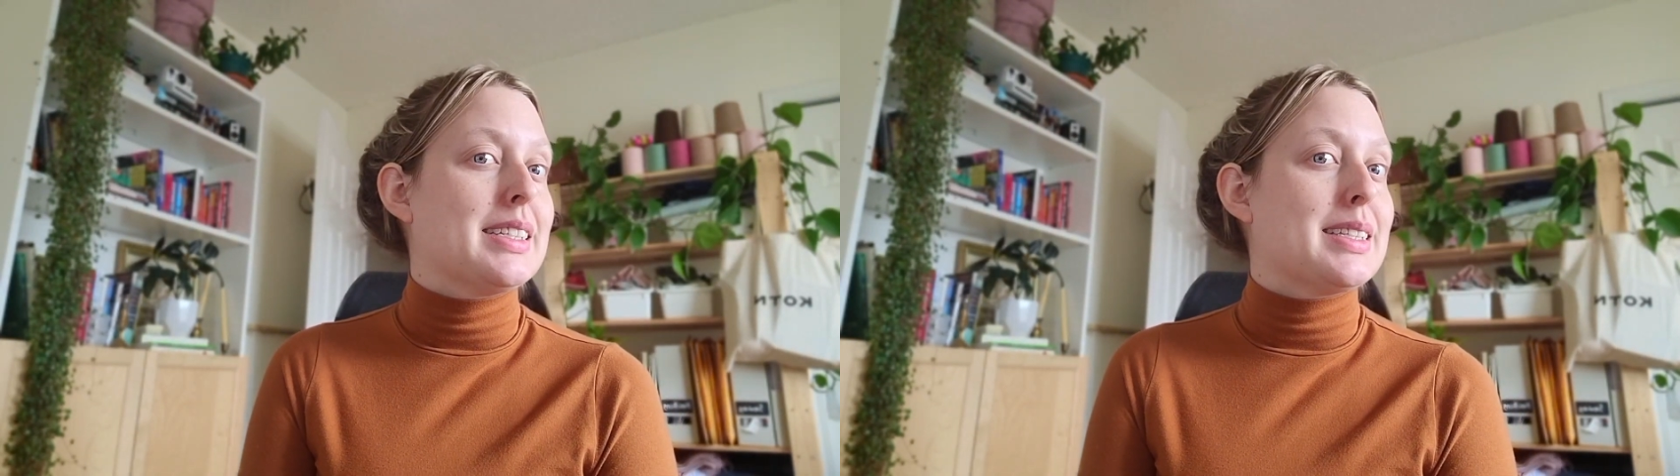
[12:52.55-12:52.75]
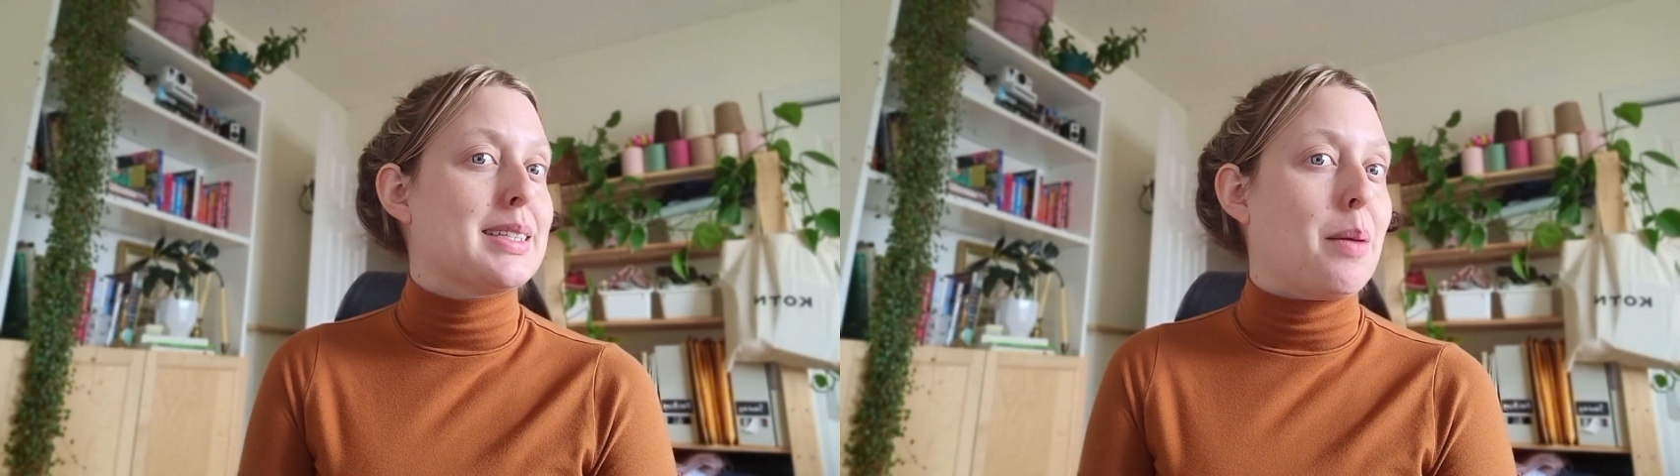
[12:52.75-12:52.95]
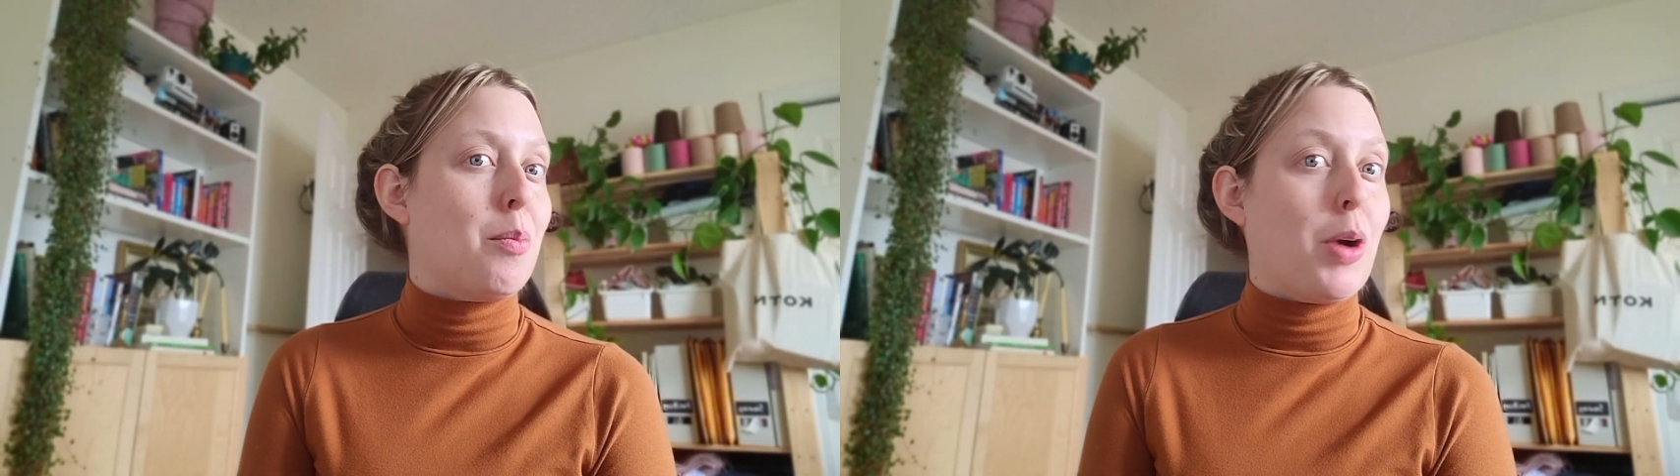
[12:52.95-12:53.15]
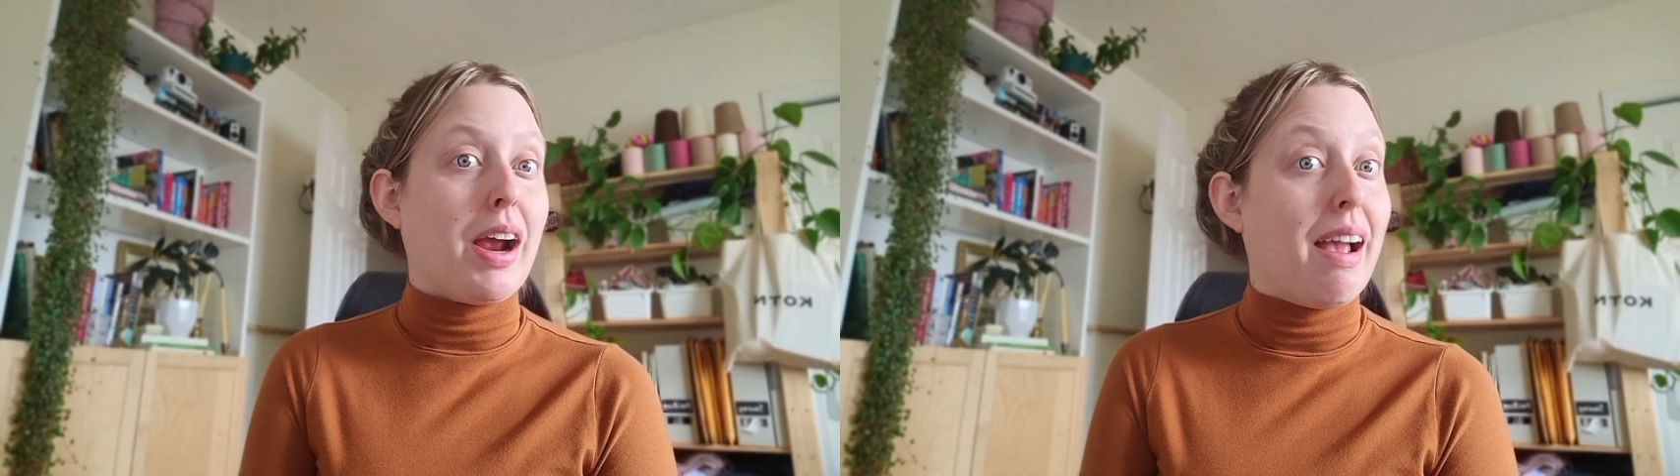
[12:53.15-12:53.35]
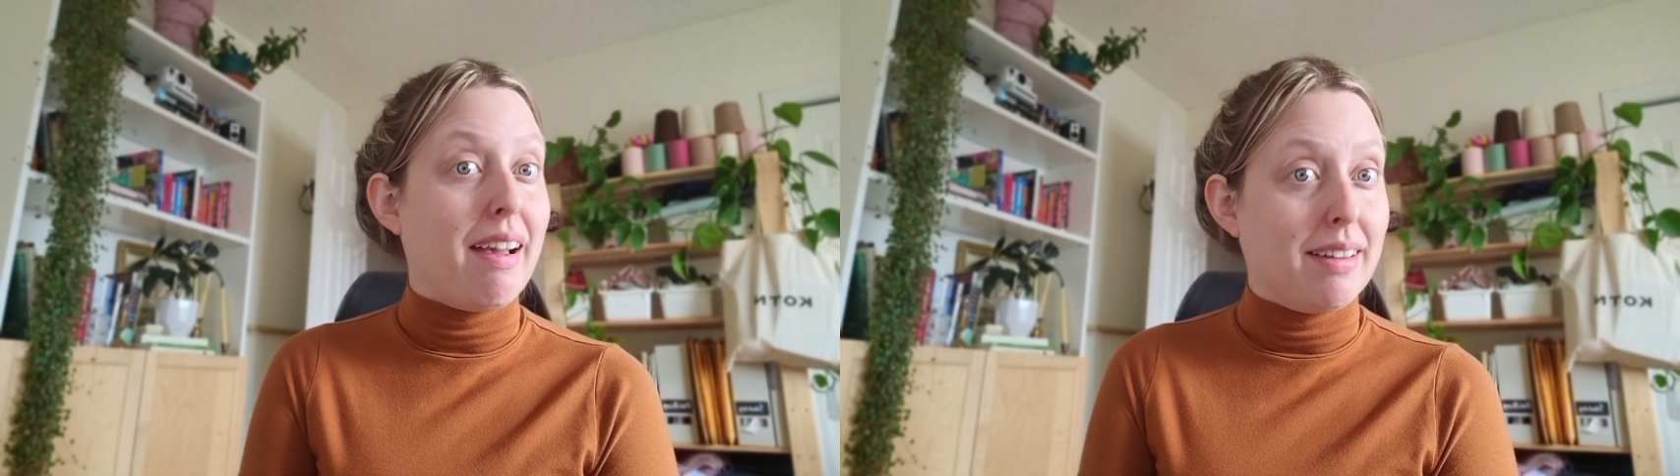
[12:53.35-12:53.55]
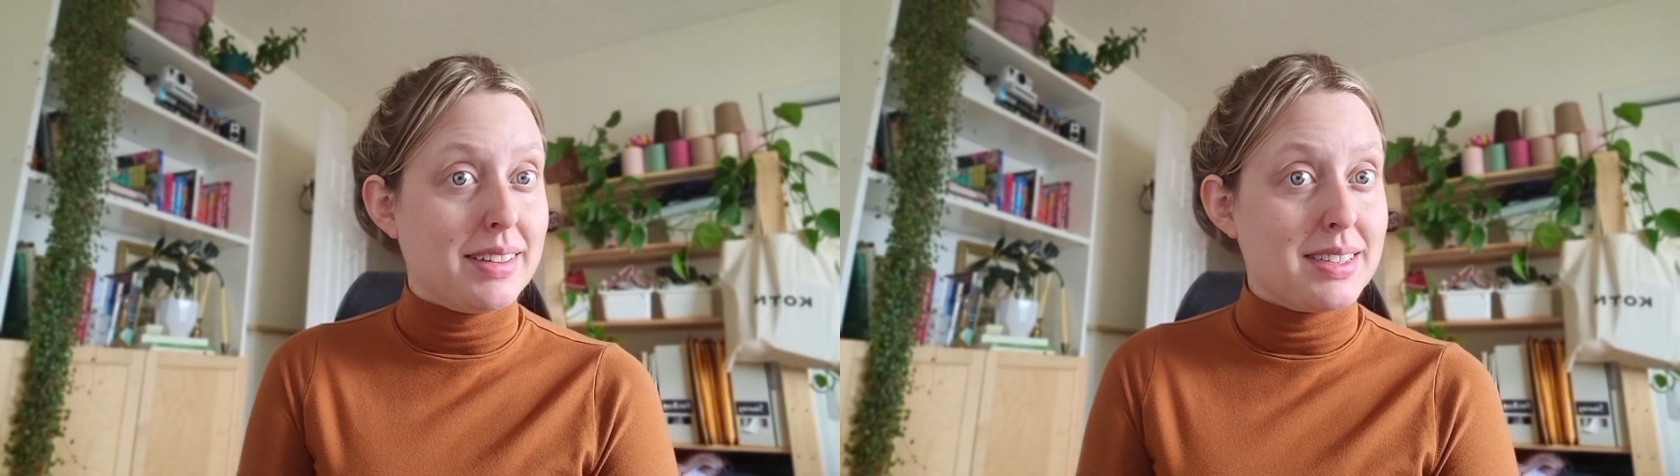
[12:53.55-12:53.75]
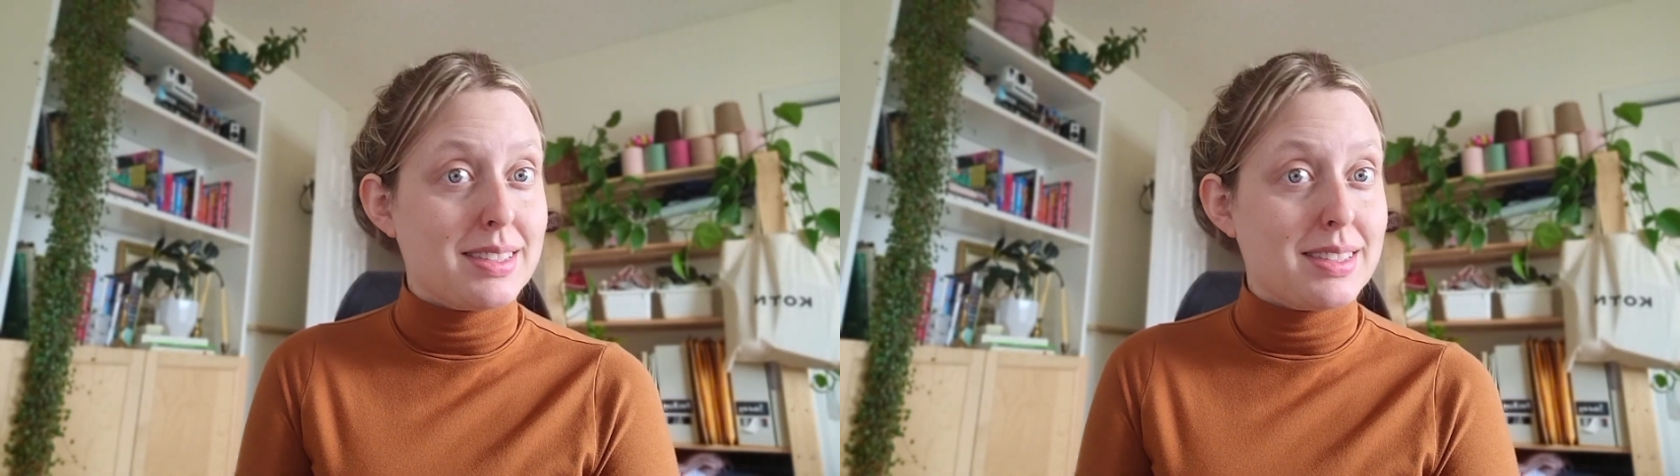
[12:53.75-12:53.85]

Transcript: somewhere else.